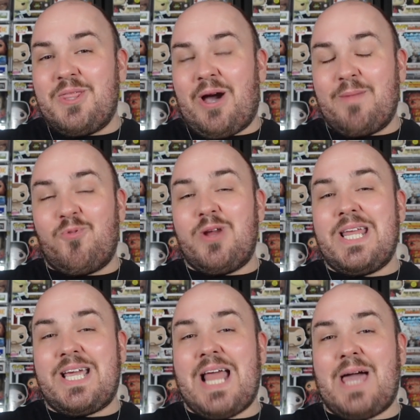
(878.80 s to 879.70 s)
that I'm
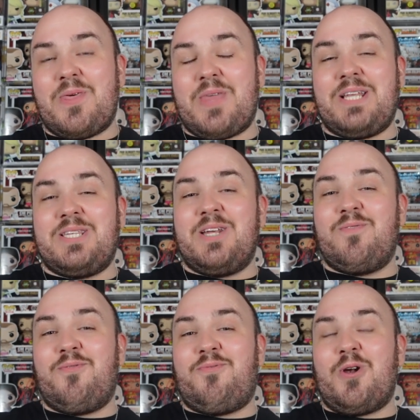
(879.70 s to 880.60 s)
really glad that they
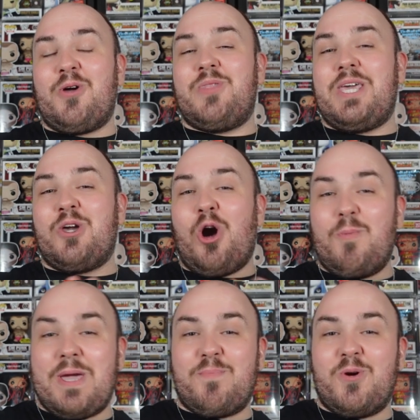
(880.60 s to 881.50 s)
didn't follow the
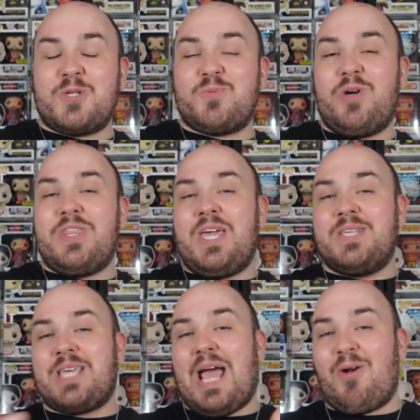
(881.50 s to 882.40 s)
comic books with
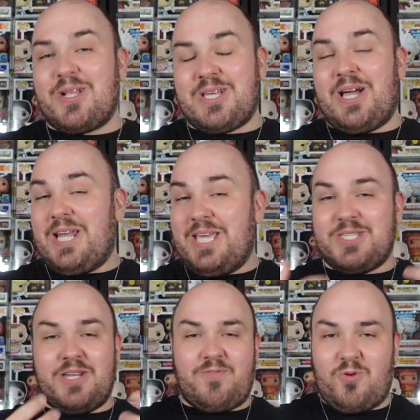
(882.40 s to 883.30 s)
his character, and he
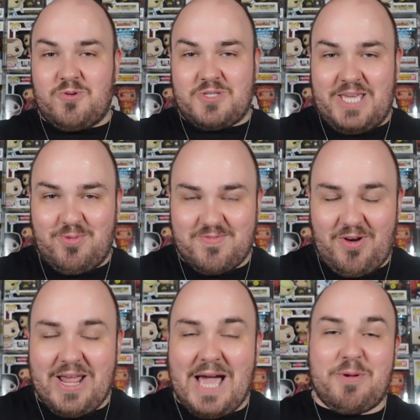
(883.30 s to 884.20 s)
said of course he was
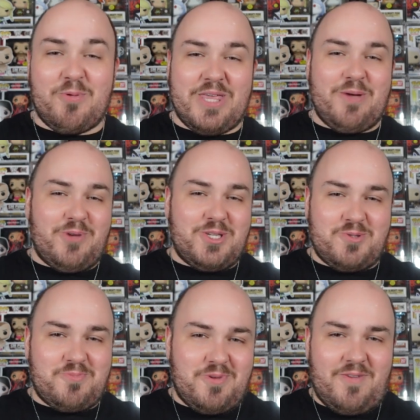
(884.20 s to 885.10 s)
very happy with it,
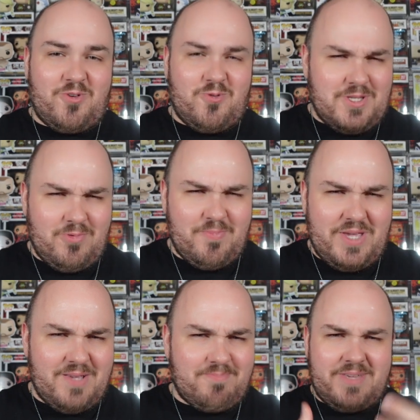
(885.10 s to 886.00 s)
which of course he would
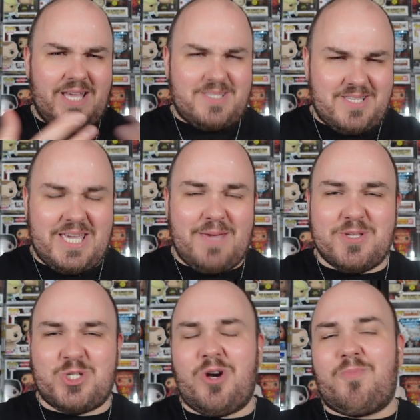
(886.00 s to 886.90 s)
be, gets to keep
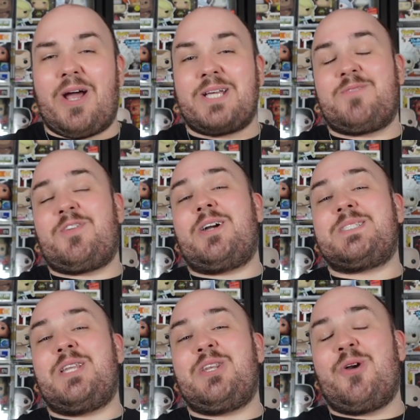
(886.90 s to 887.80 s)
his job, right? Because if you guys
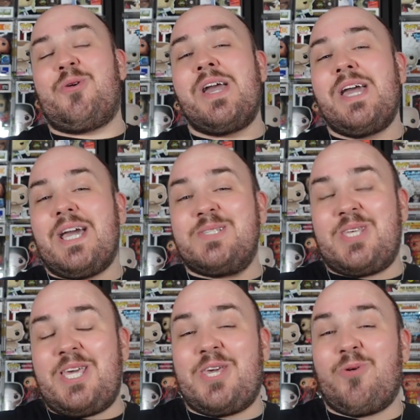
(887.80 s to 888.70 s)
didn't know,
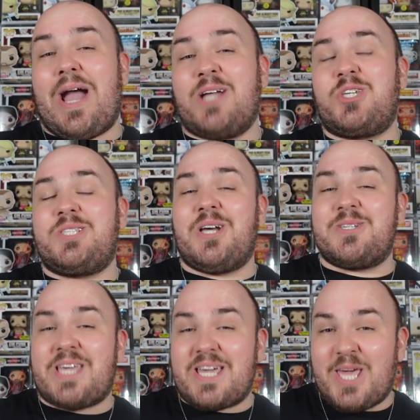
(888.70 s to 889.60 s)
Ezekiel actually
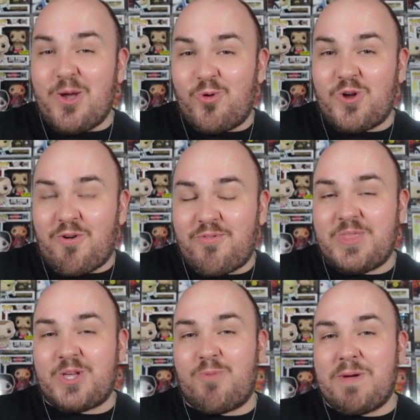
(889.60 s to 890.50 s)
does get killed off in
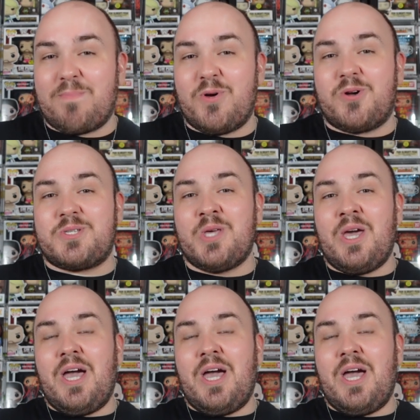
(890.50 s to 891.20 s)
the comic books.